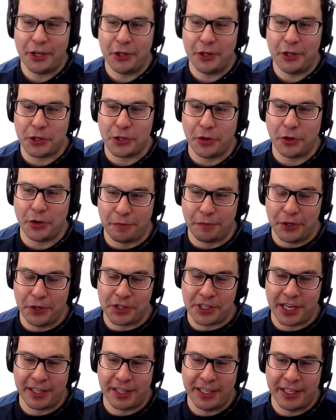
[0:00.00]
People are going to accuse you of
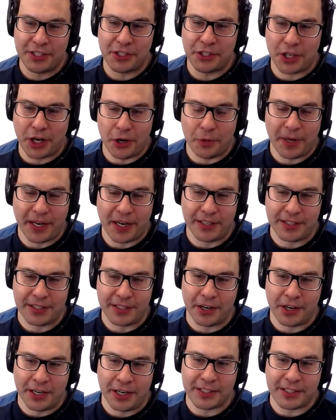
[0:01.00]
using this show because they're
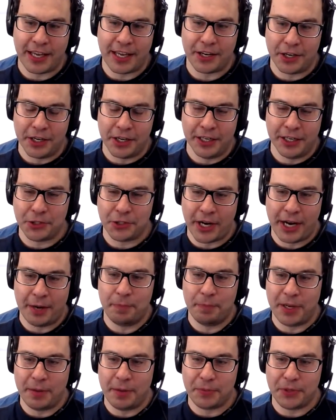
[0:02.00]
going to think you're going to try and
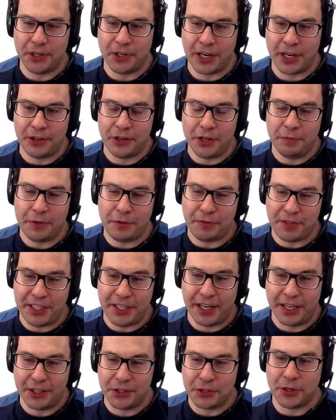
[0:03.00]
pump your $150
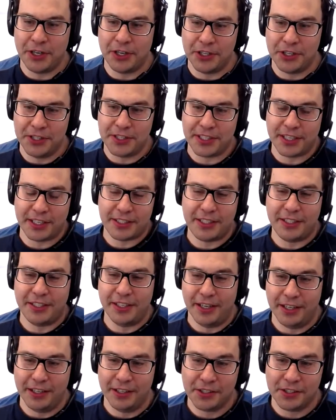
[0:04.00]
to
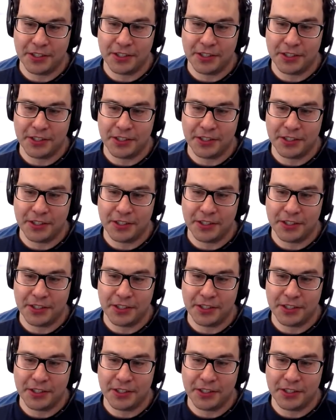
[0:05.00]
$160.